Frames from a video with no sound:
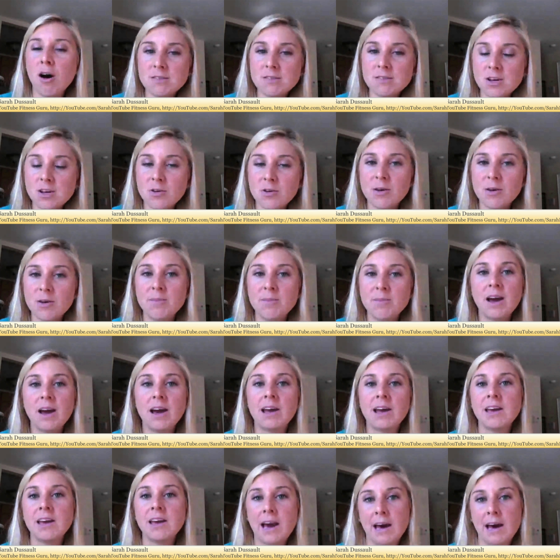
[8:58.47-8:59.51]
also can be
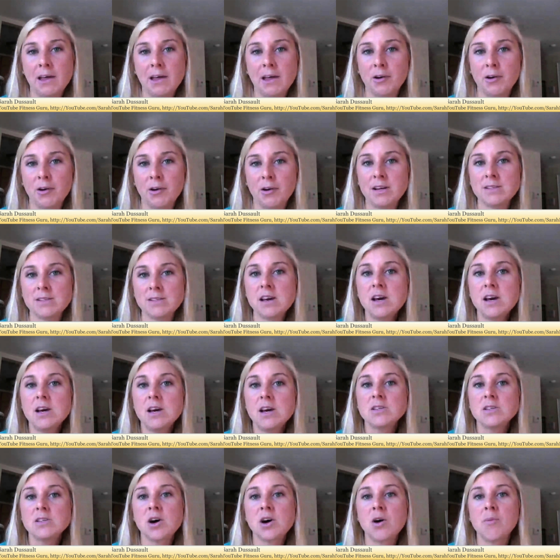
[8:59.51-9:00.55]
high in calories.
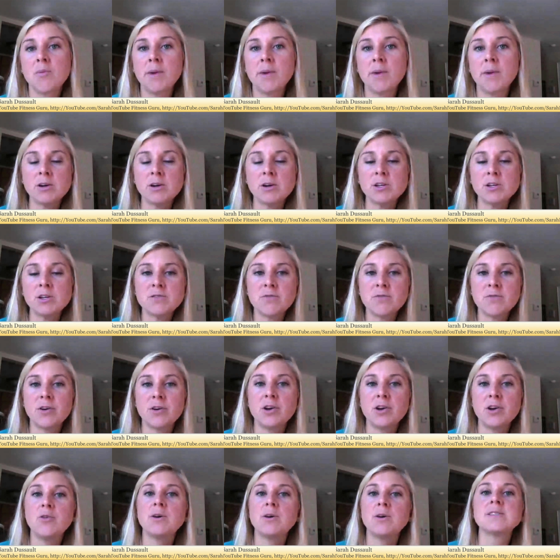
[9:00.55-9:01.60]
So my question
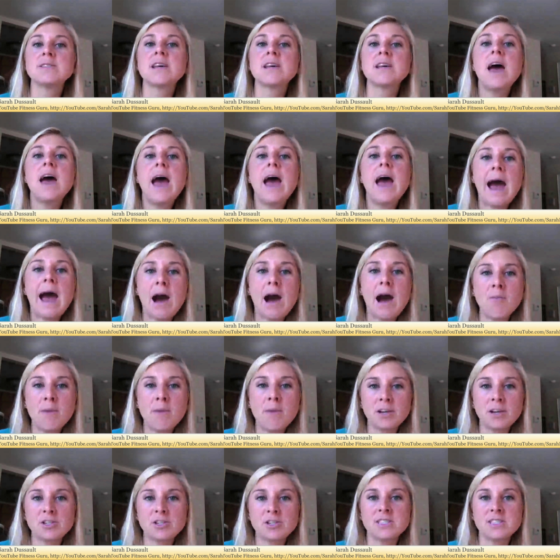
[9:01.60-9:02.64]
for you is how
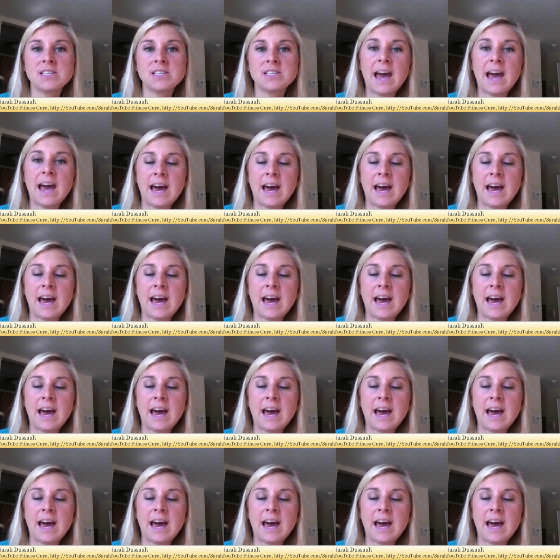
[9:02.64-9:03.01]
much is an